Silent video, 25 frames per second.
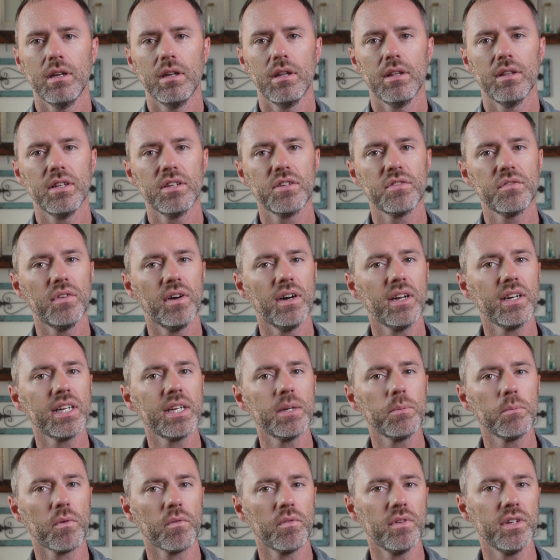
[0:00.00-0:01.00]
This fund
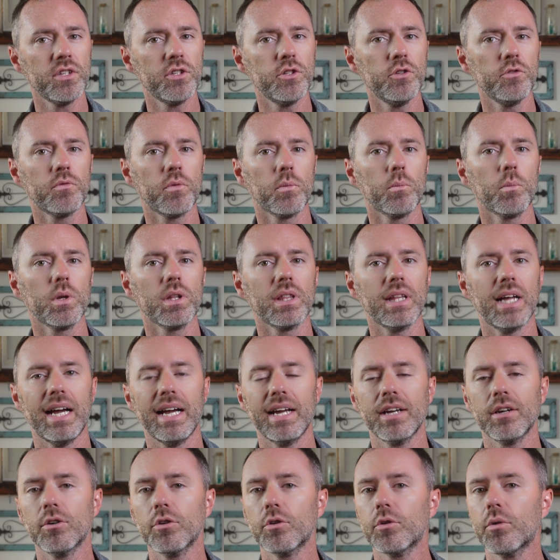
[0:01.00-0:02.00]
can prevent you from
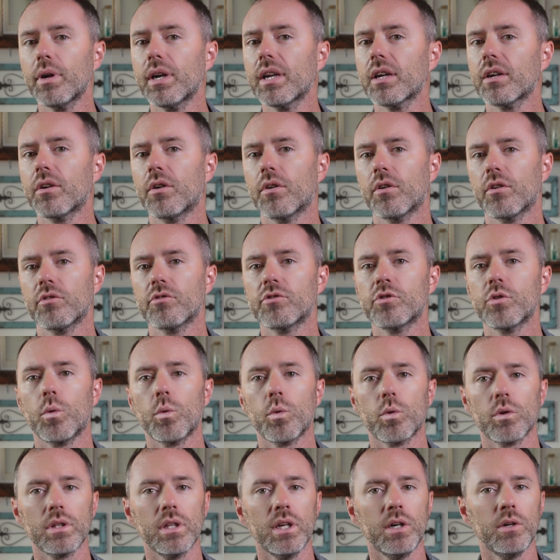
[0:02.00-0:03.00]
relying on credit cards
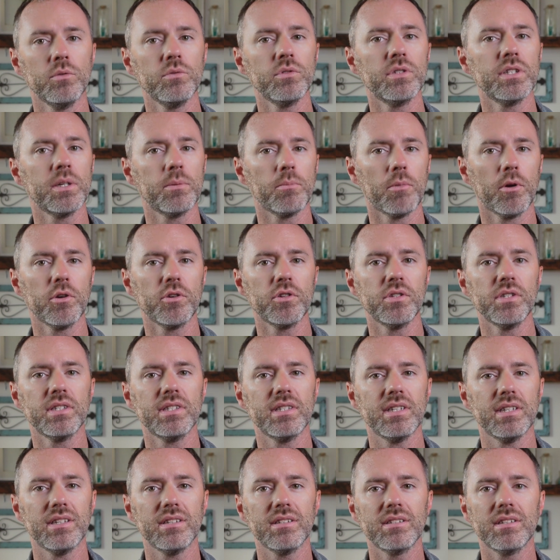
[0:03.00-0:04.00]
or loans in
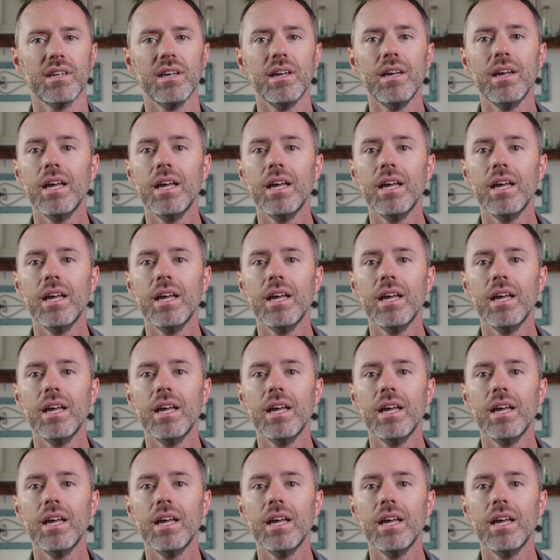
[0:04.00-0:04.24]
emergencies,